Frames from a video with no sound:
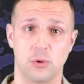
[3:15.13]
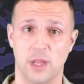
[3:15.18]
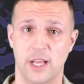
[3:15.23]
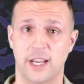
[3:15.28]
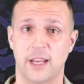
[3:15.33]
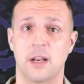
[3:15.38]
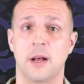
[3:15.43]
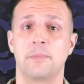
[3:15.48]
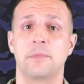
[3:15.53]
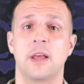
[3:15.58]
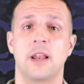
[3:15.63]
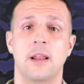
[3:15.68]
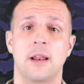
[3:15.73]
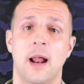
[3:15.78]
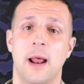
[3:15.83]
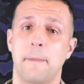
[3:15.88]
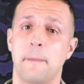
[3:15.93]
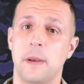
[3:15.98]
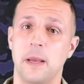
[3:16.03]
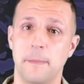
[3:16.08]
like an updated
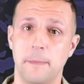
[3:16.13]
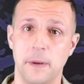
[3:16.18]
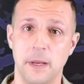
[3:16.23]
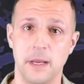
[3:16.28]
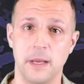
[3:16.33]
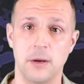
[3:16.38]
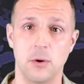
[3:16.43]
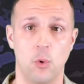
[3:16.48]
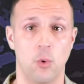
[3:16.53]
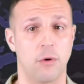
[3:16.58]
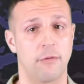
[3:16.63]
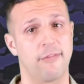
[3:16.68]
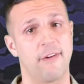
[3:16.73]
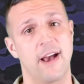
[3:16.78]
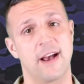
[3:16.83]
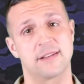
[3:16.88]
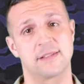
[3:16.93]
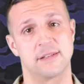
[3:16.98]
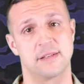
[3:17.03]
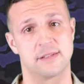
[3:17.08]
IPB or
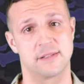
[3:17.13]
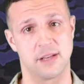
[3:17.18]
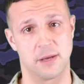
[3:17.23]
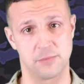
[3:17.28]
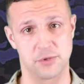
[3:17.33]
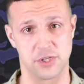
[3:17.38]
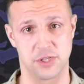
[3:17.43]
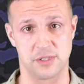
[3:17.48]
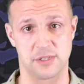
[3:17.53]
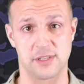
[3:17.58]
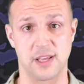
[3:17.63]
facts and assumptions